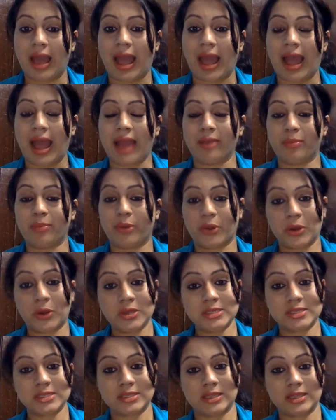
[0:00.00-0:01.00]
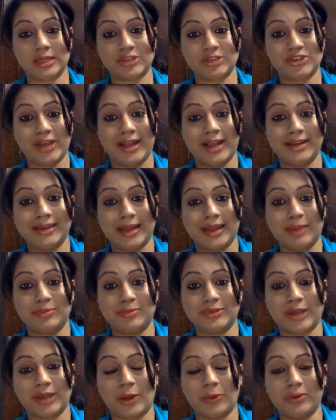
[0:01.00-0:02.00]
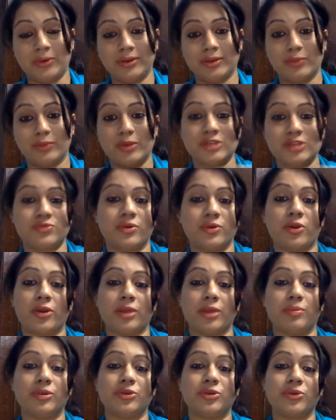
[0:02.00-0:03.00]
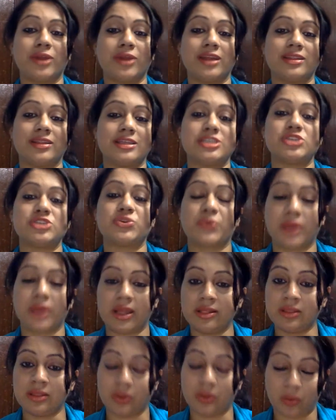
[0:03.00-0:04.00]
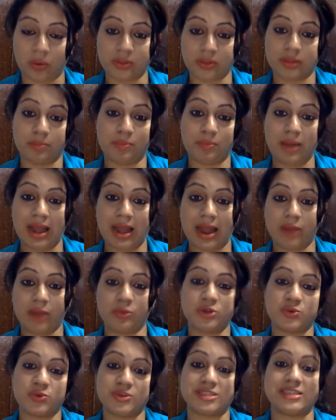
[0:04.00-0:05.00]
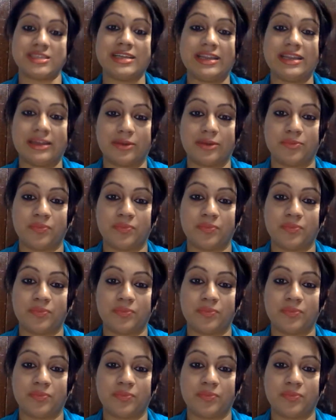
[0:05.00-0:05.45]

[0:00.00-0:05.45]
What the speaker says: And because the child helped out, the wings were not able to get the strength or the blood which was needed.